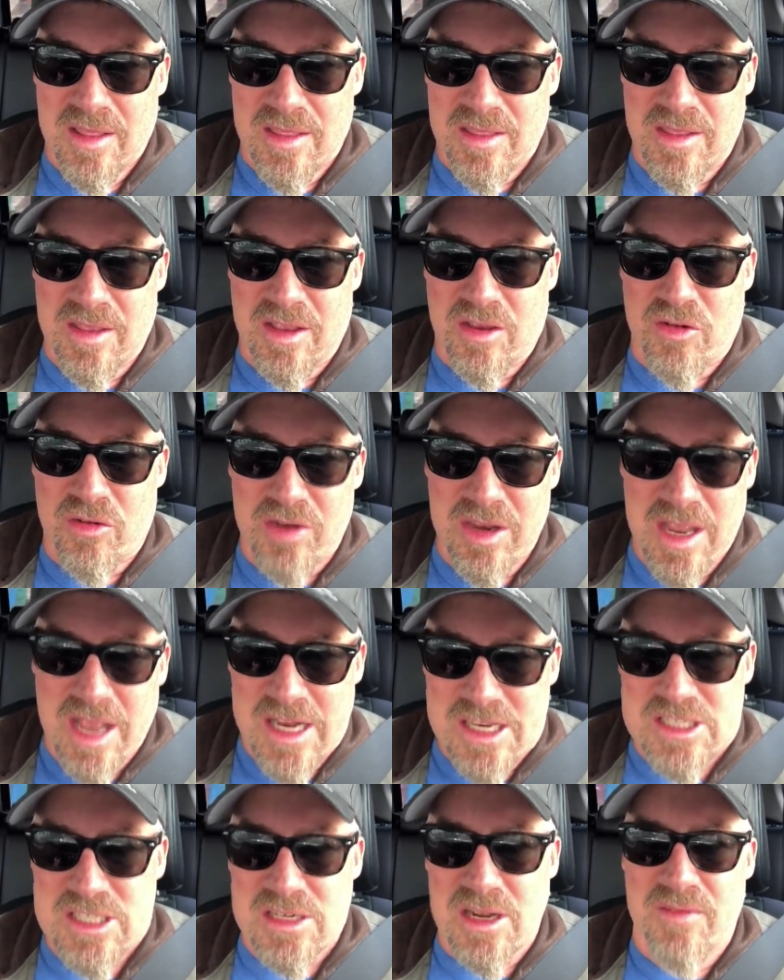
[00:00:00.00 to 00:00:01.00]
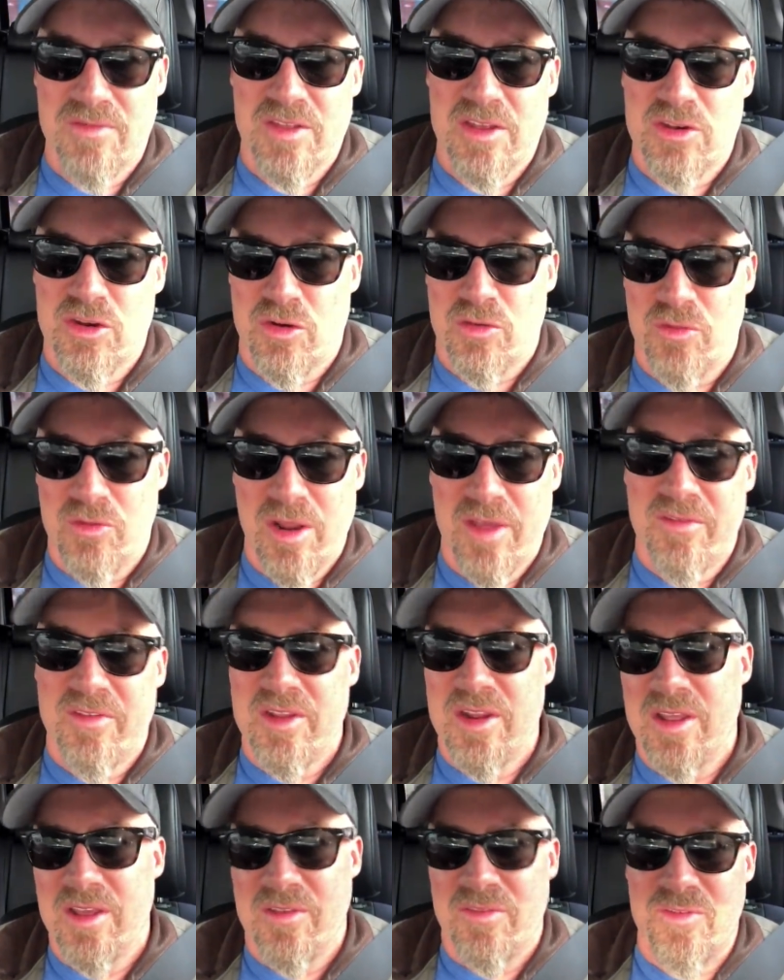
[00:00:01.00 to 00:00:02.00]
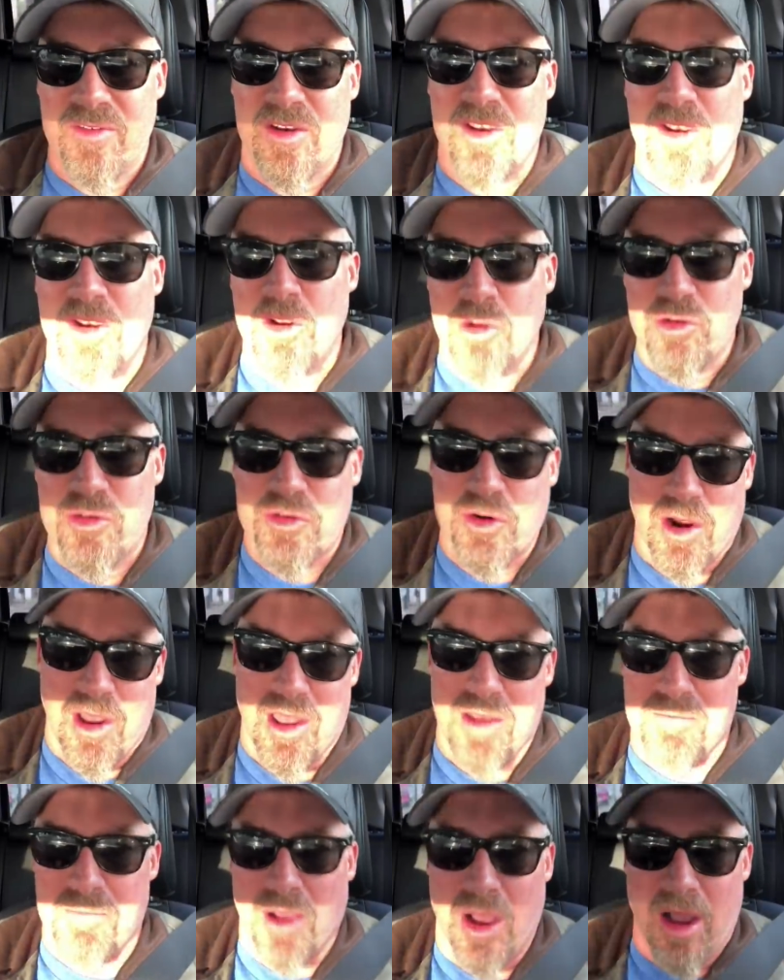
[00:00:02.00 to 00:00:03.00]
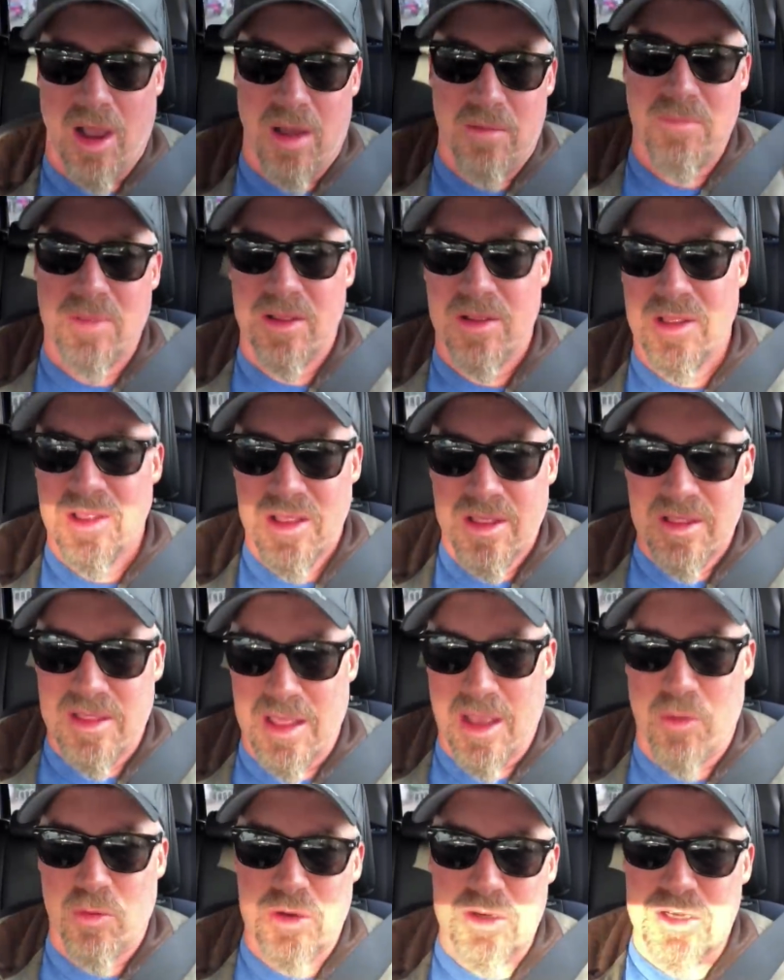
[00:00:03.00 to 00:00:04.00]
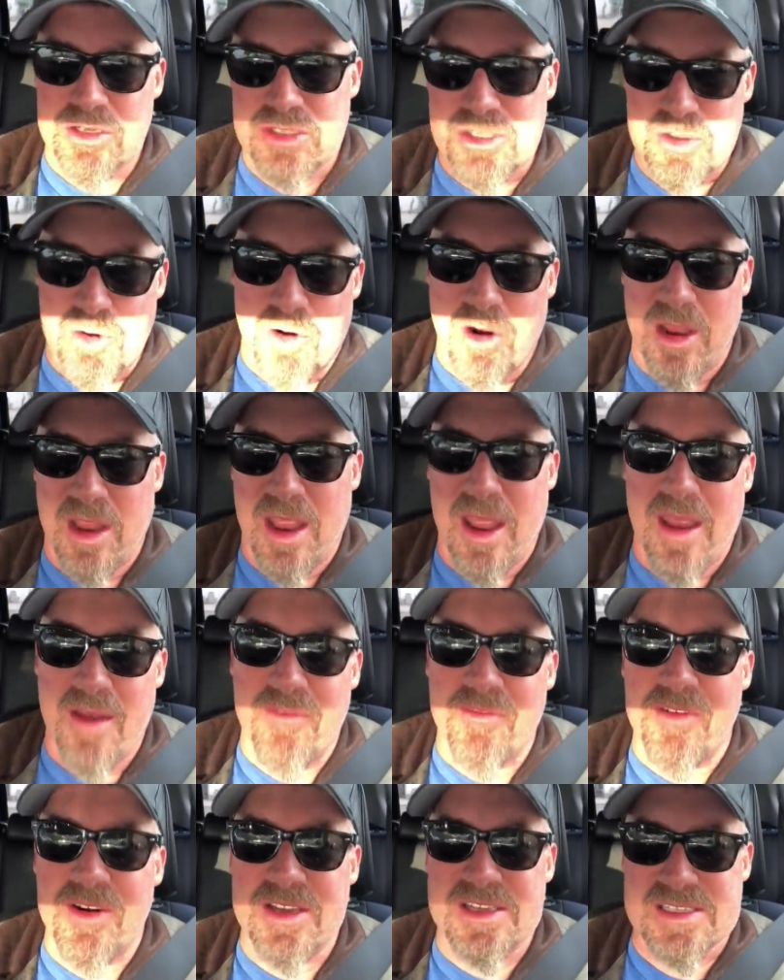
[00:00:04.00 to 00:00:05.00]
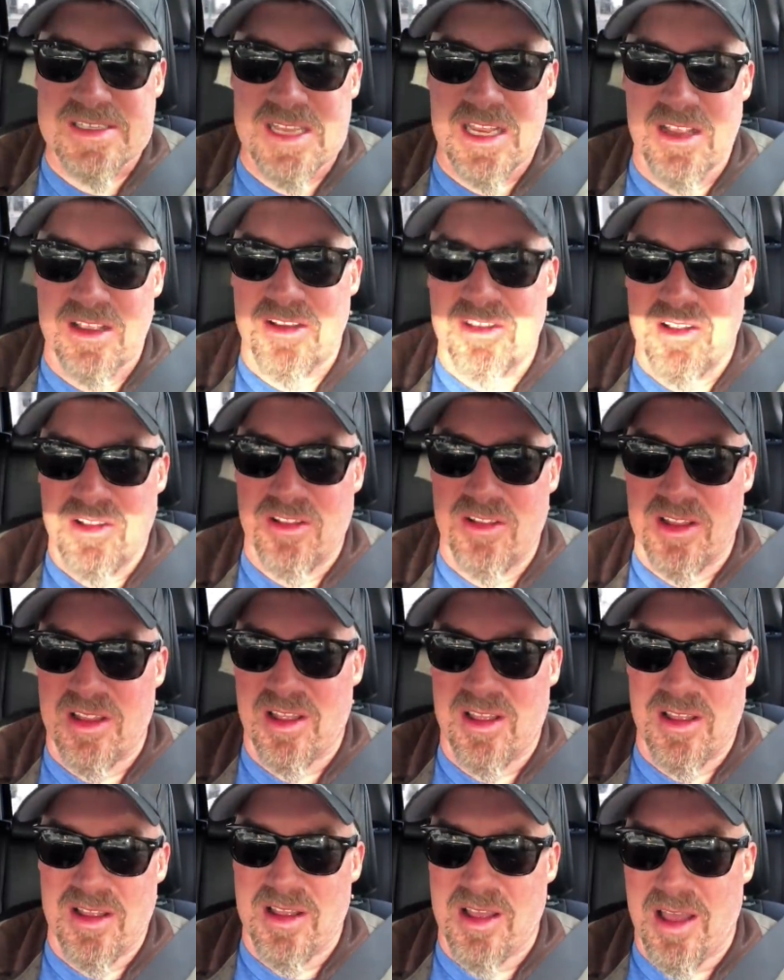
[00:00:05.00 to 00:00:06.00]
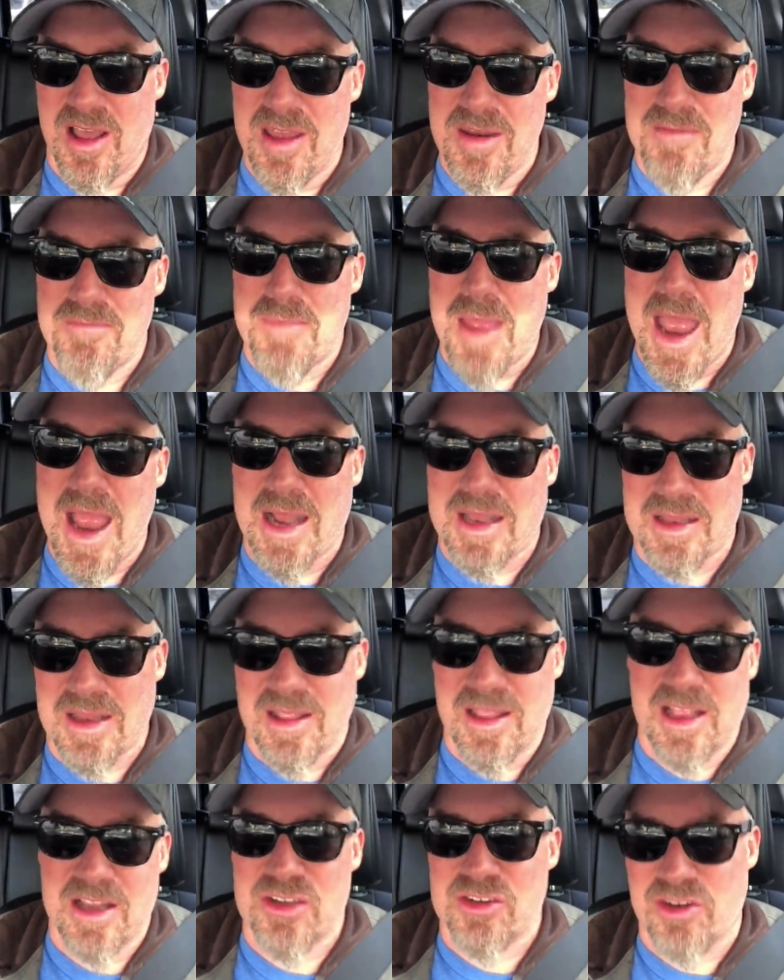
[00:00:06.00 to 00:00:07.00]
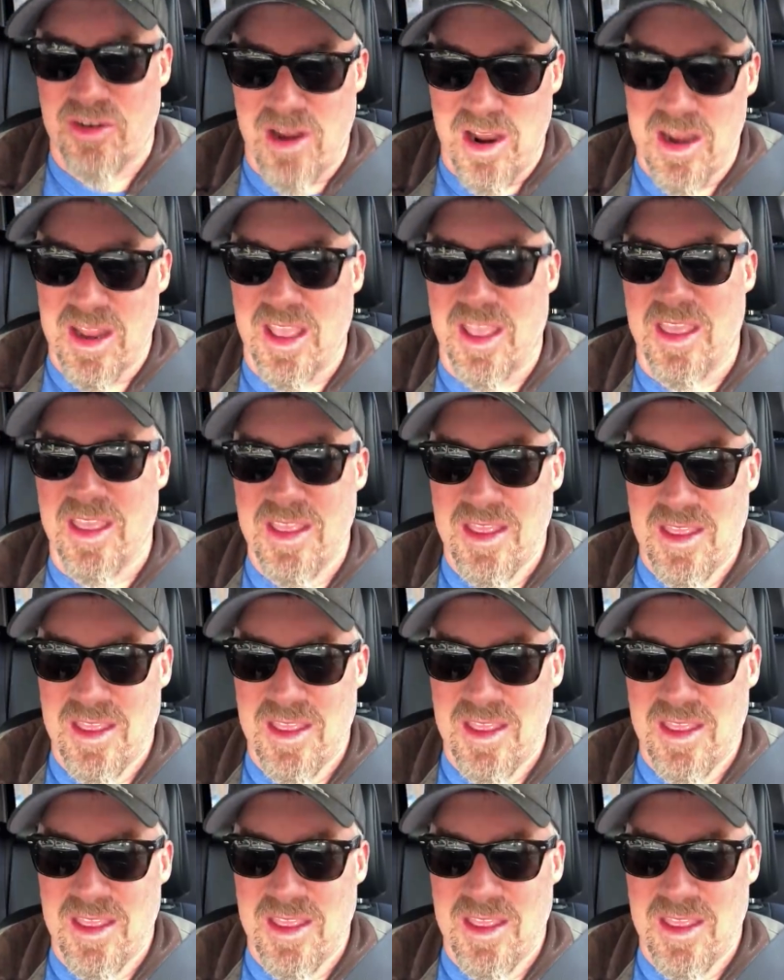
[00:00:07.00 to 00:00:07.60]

The creation of the derivative neutron bomb that would destroy every single unbacked electronic